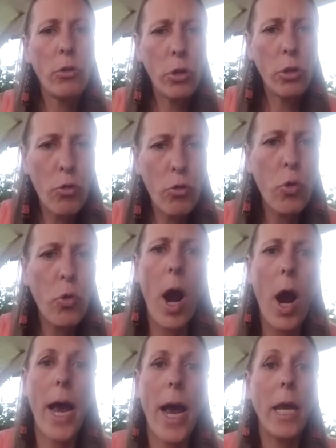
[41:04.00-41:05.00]
to
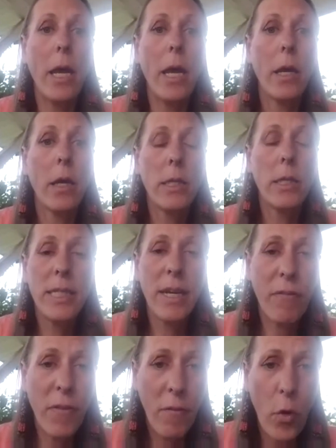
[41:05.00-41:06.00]
try
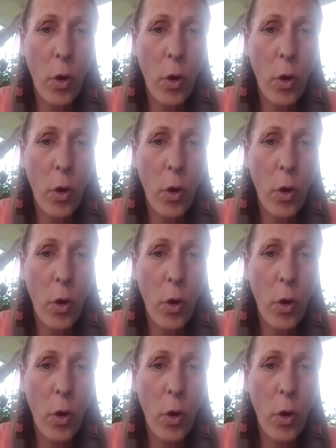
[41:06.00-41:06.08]
different